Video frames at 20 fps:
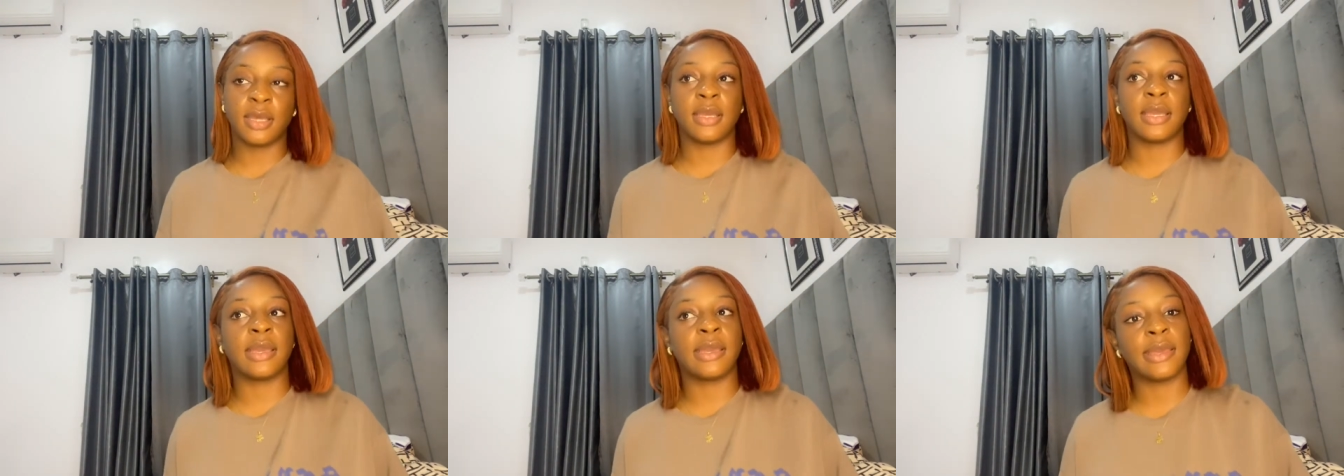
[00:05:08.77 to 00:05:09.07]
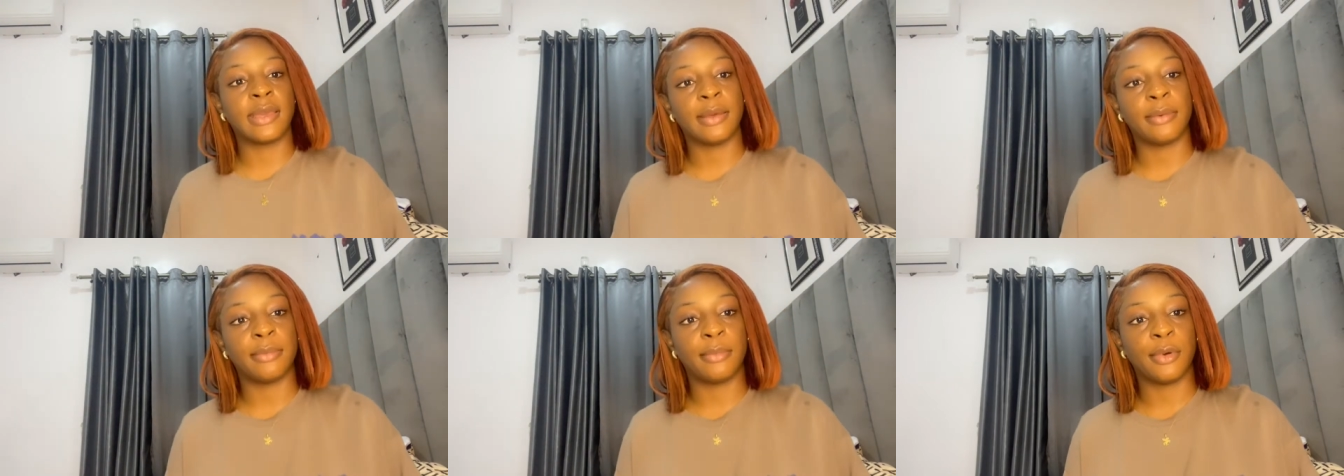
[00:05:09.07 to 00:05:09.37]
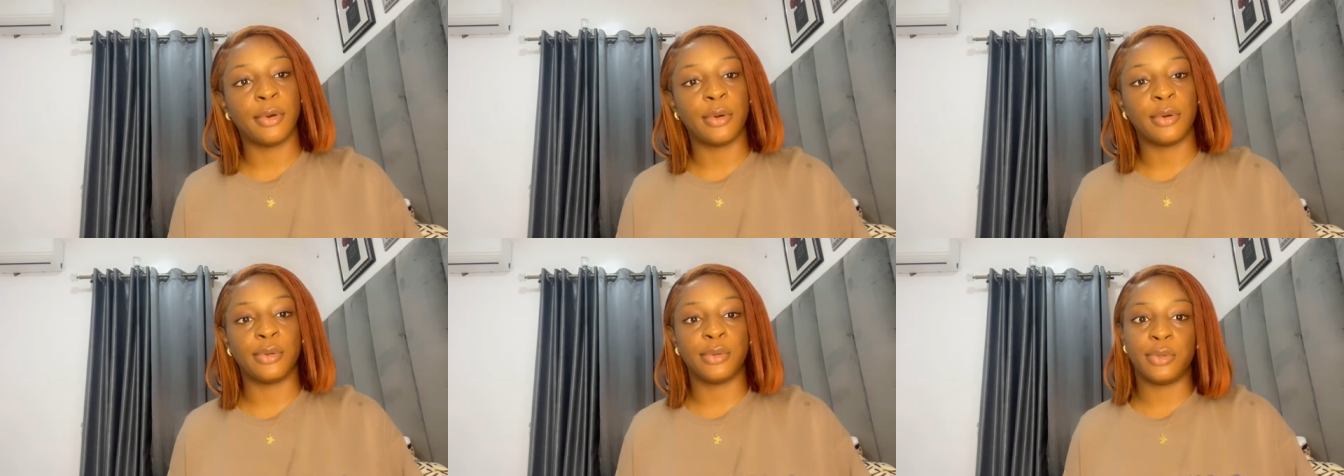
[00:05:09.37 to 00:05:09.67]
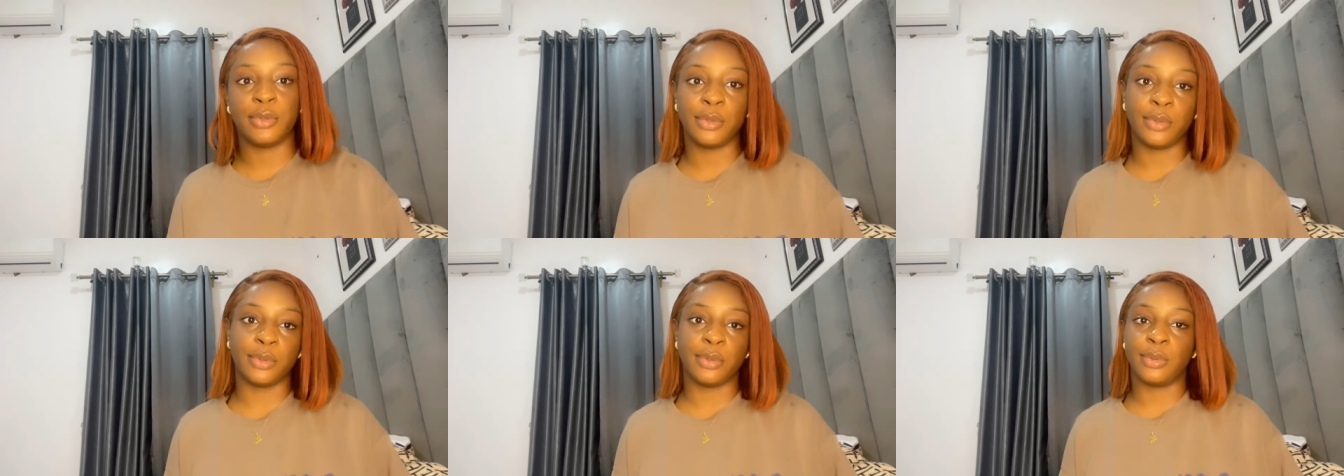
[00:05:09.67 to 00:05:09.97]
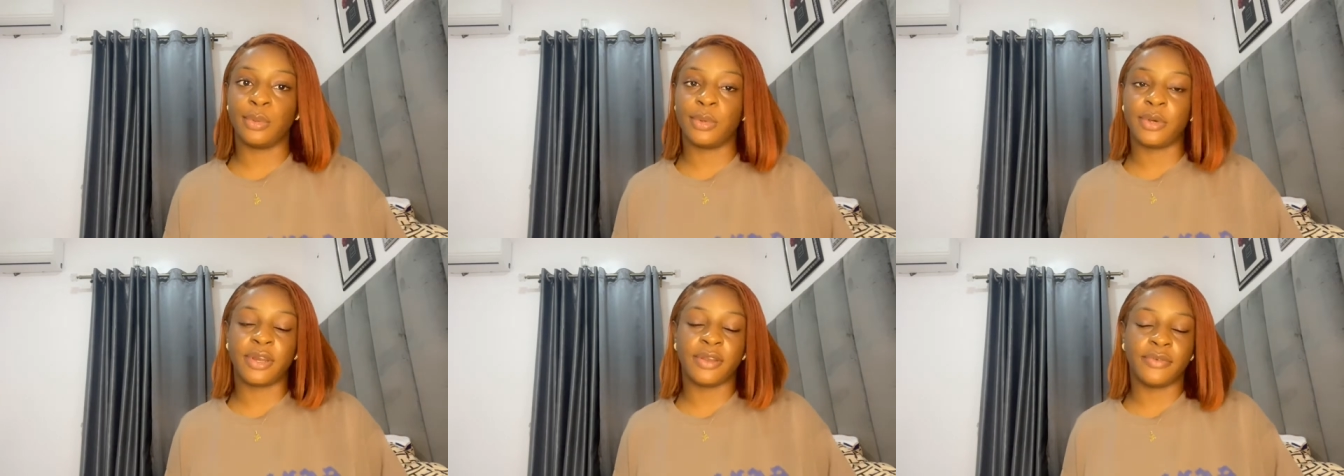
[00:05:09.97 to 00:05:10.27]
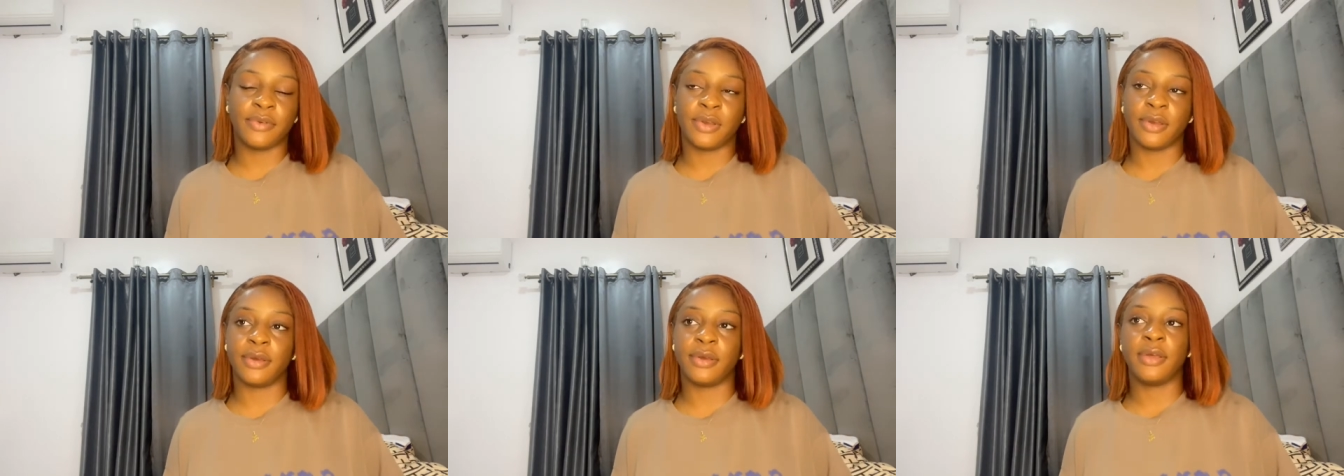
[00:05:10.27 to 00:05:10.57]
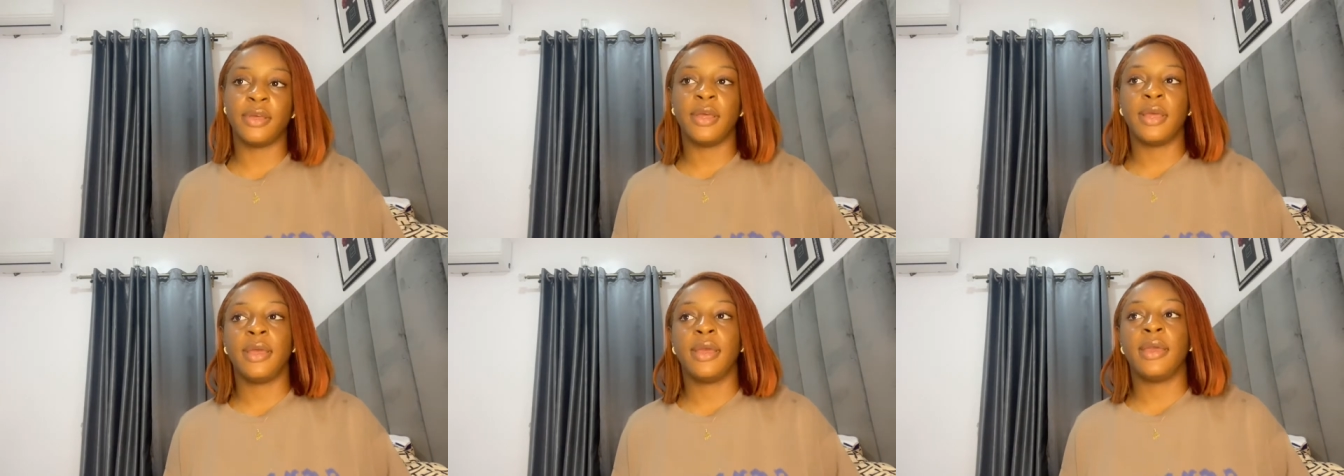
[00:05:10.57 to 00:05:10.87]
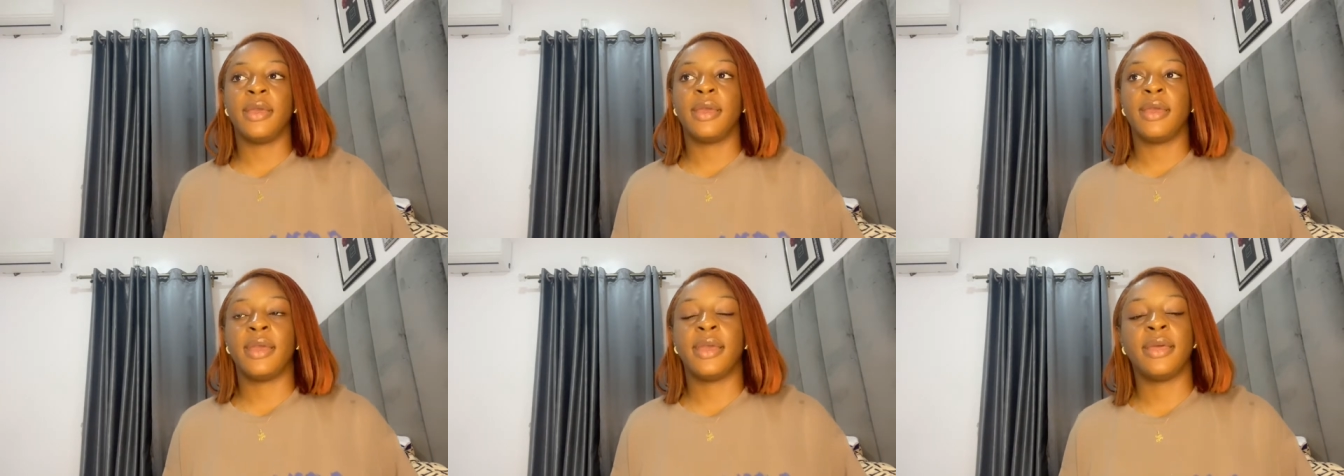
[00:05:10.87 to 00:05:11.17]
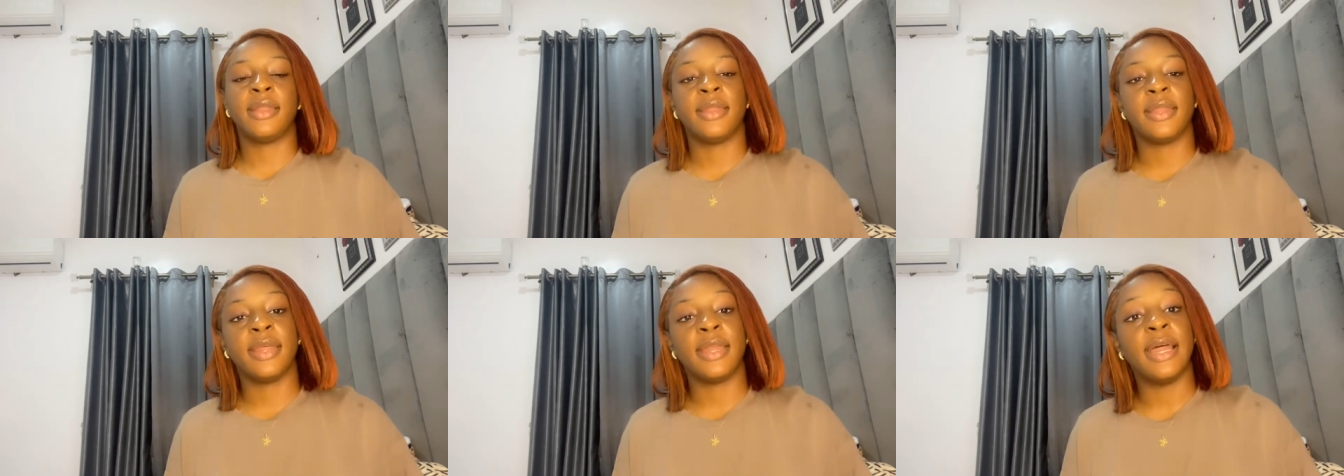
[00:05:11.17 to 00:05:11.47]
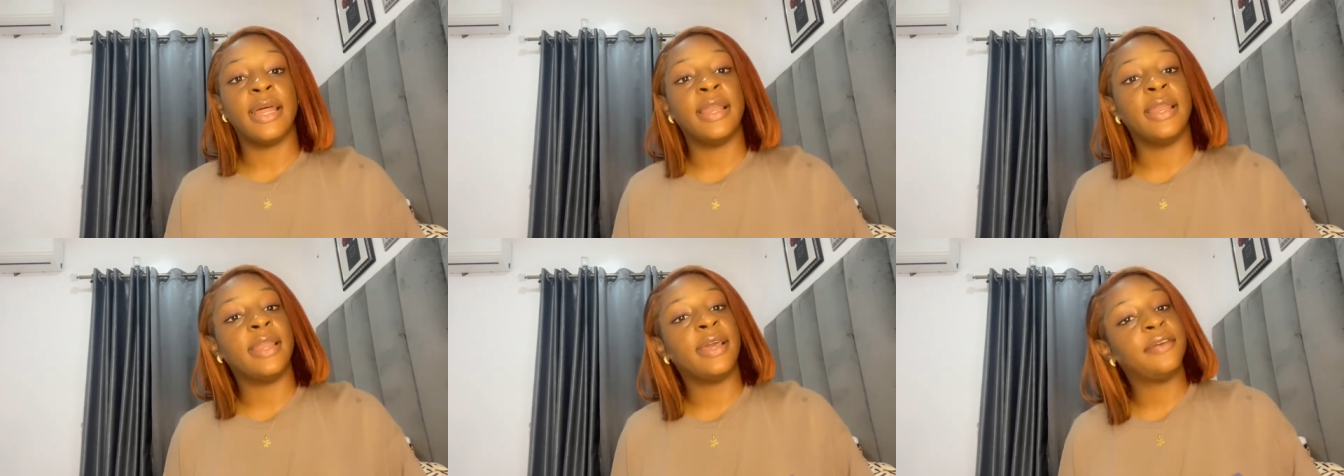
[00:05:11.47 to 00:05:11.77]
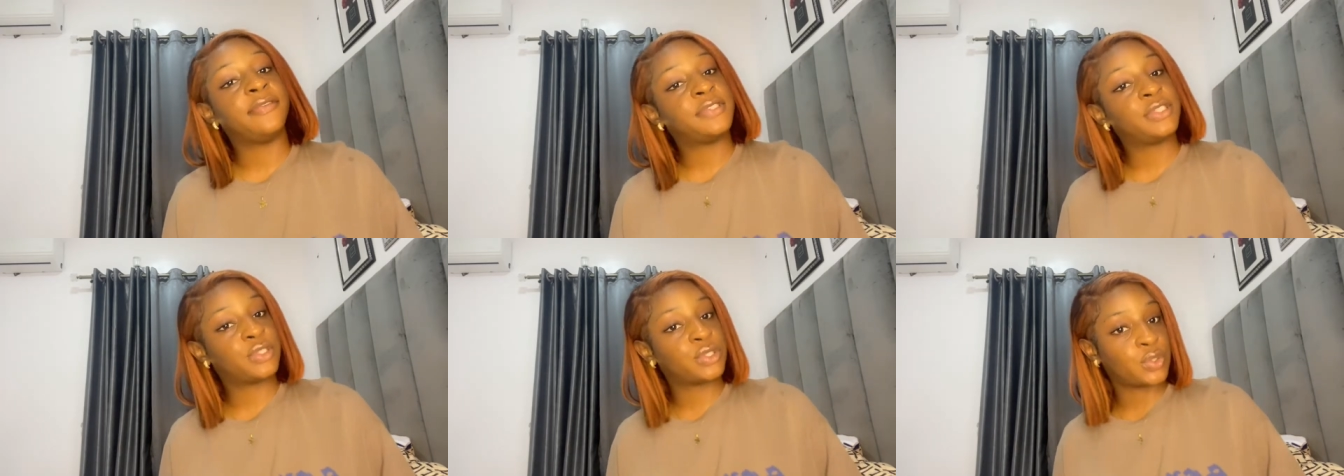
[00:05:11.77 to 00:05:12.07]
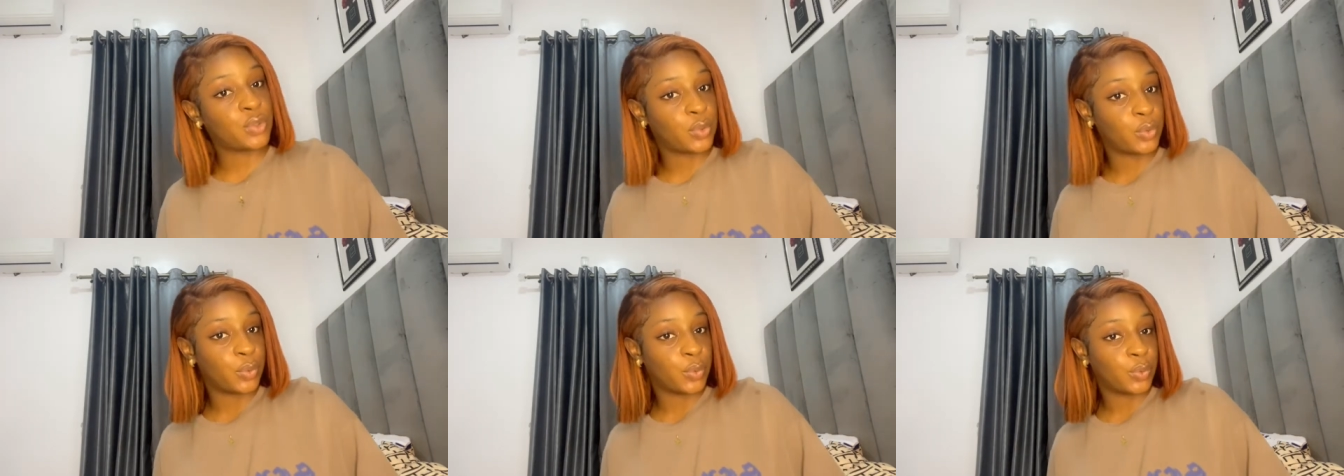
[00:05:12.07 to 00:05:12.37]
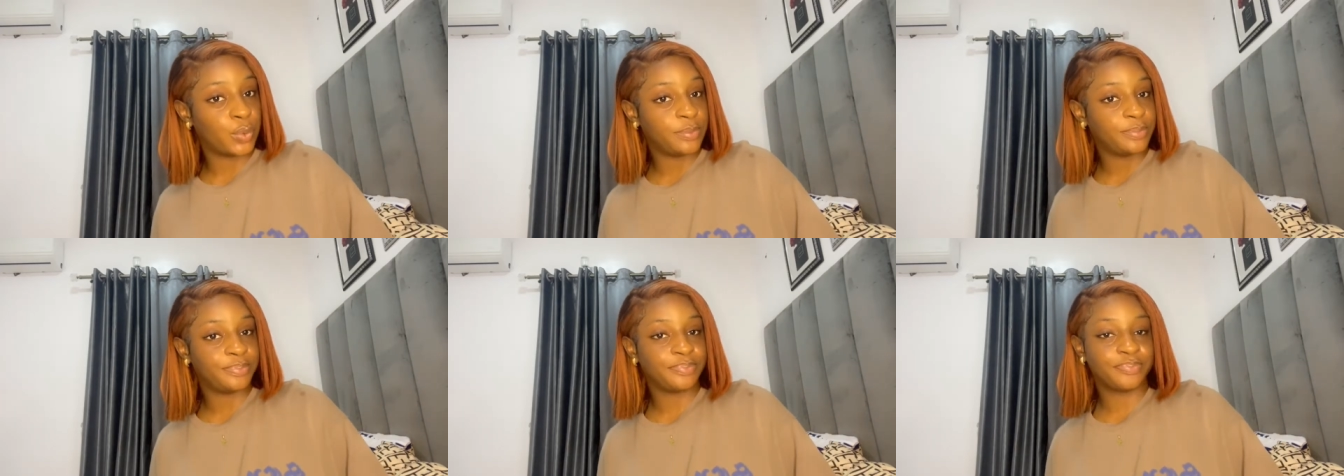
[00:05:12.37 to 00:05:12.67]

him or do whatever. And then I left school.